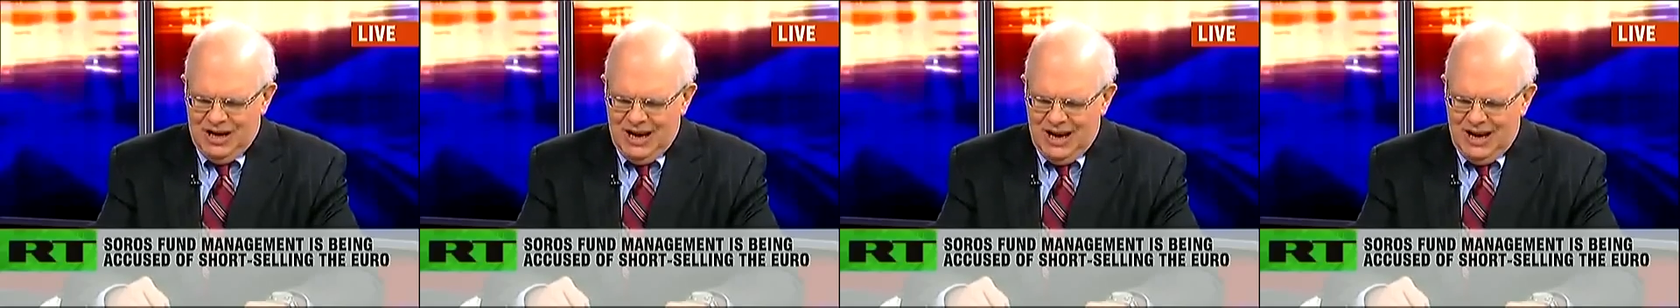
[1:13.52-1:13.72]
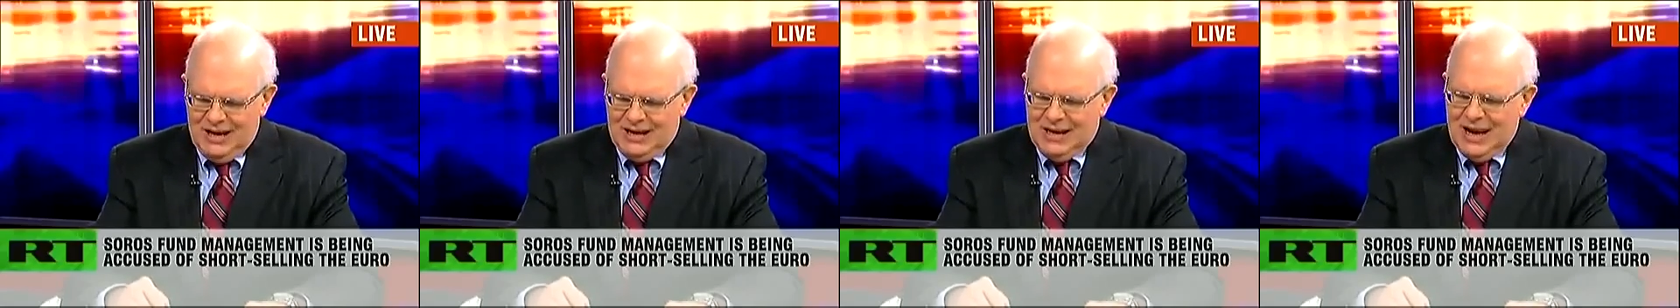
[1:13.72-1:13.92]

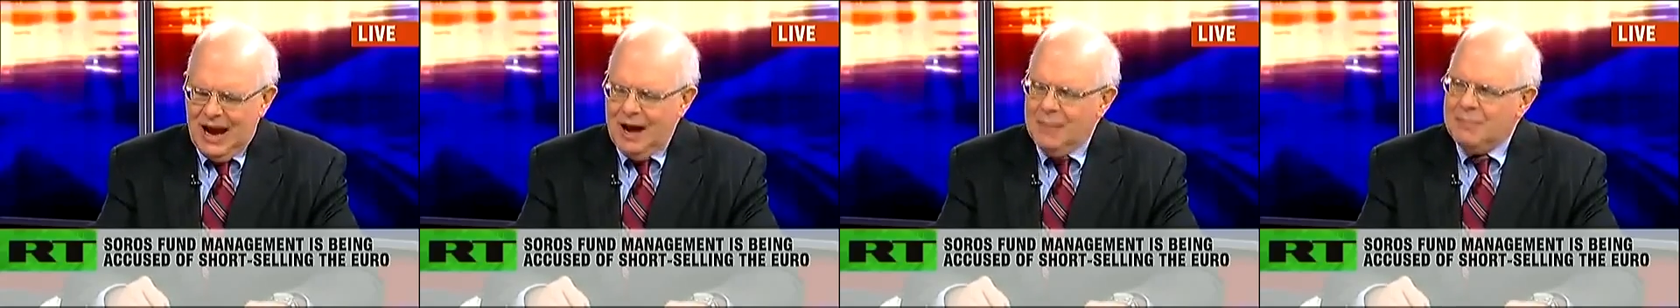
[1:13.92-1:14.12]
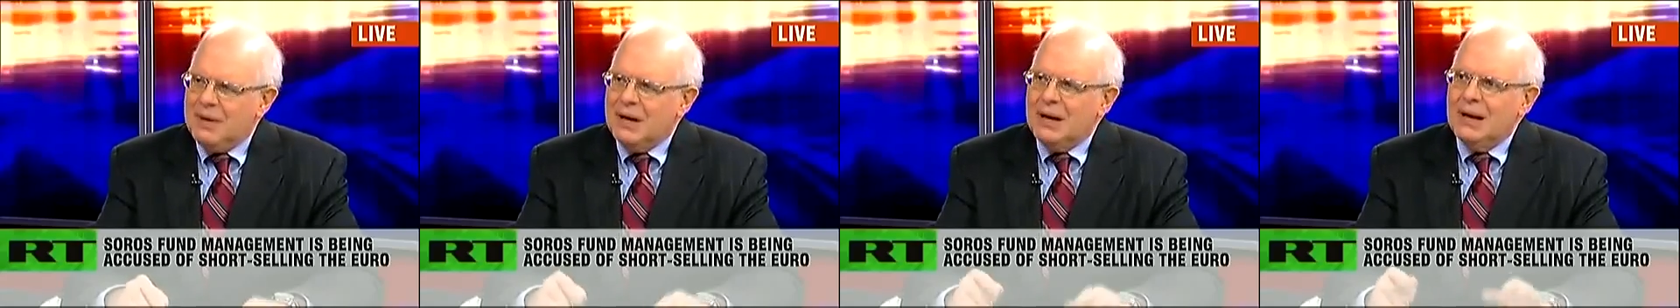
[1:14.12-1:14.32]
Brigade
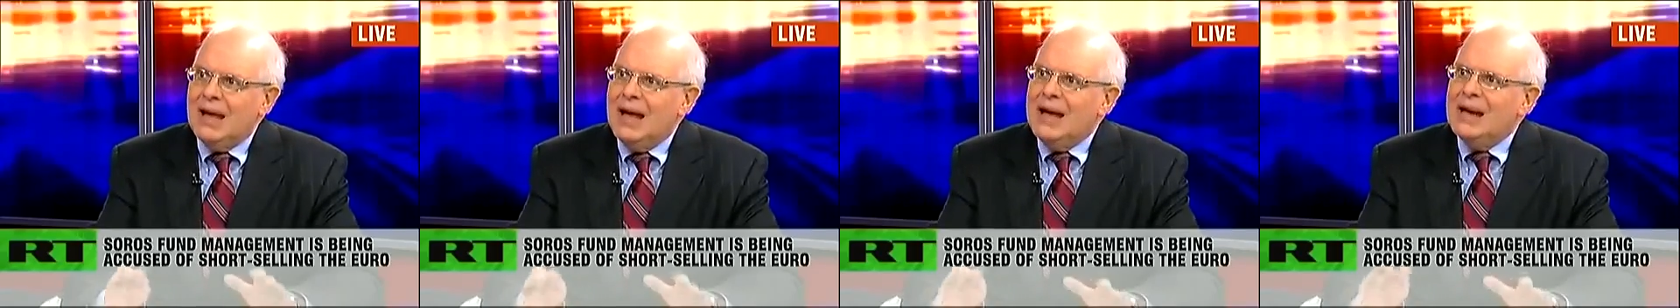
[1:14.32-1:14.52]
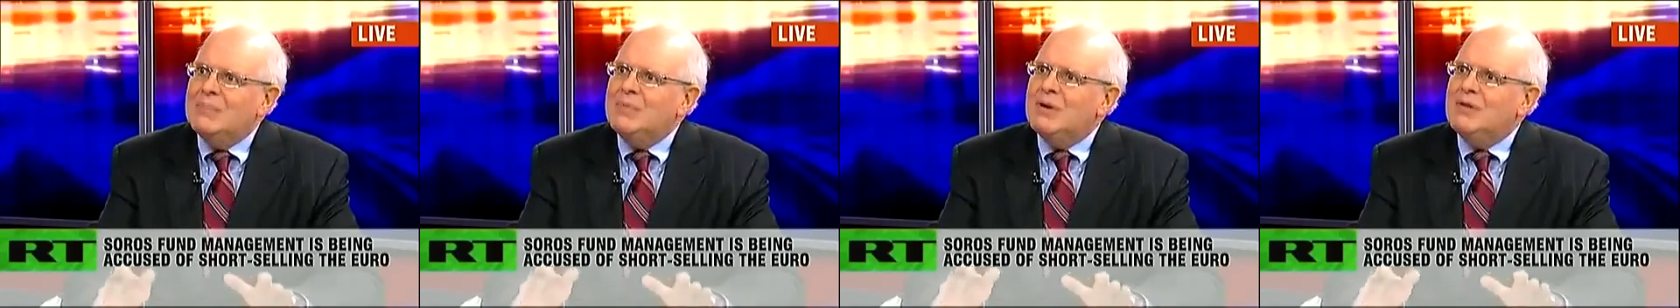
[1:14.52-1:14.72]

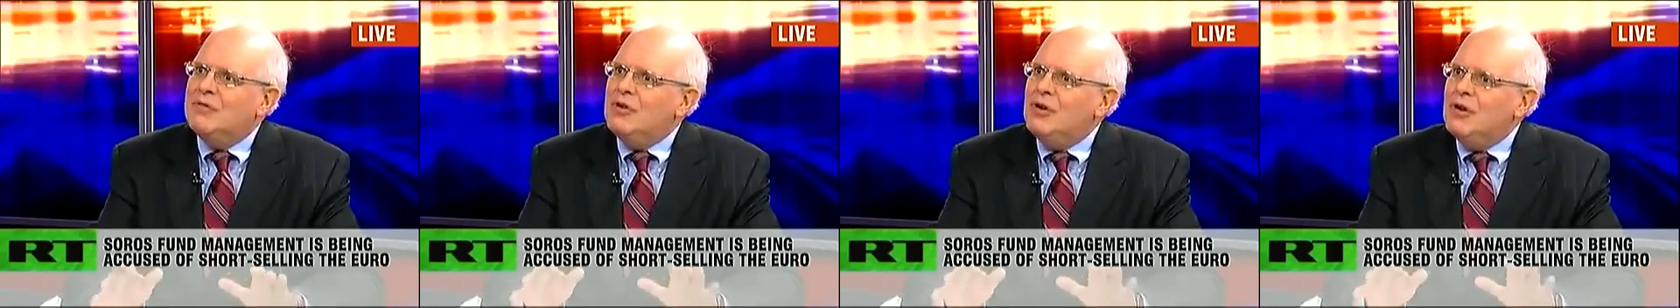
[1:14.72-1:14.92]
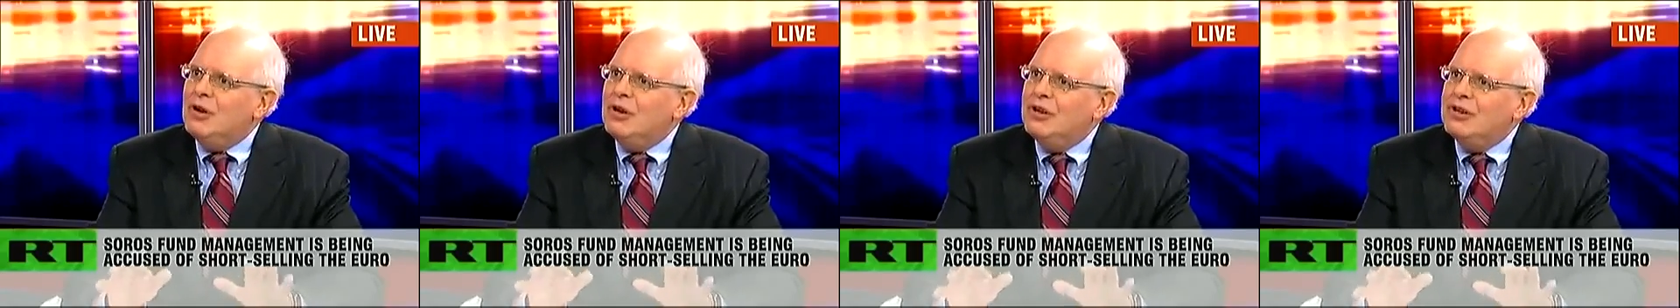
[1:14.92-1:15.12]
Capital, and
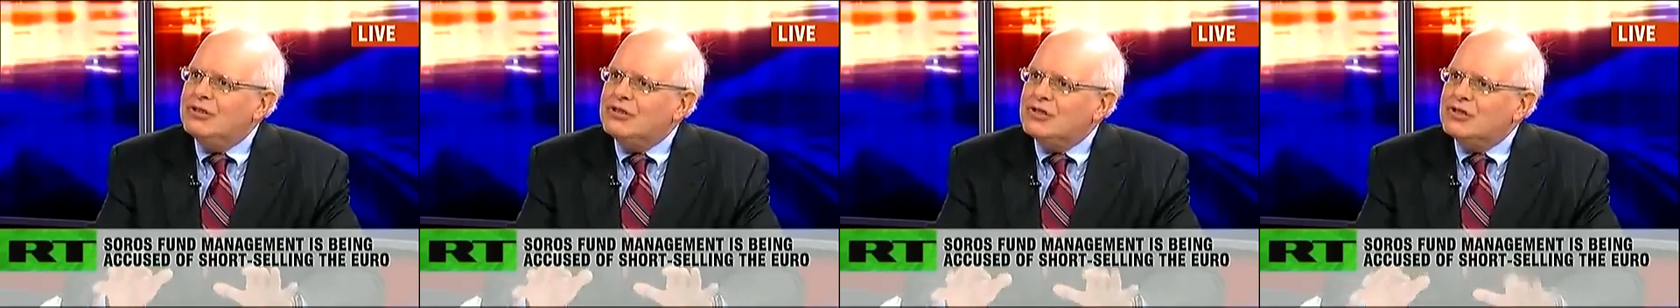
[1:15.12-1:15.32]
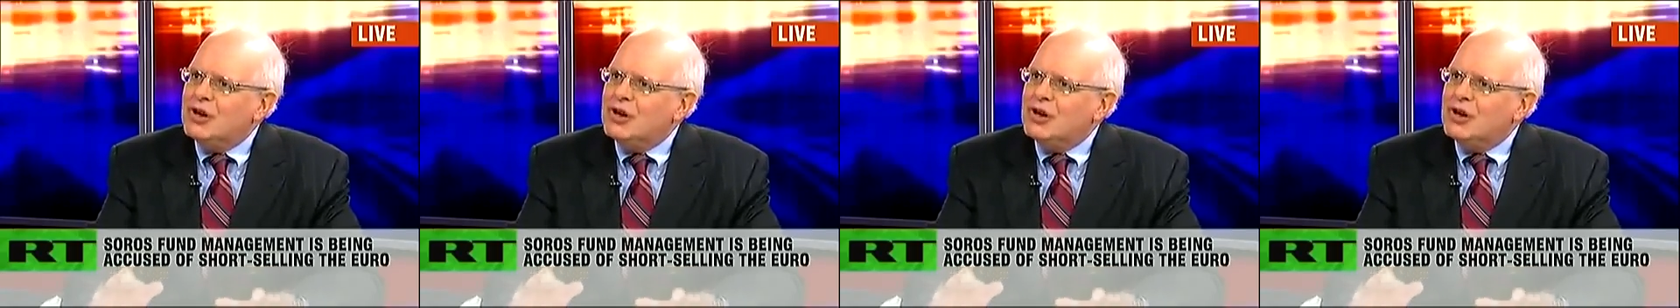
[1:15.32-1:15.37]
above all,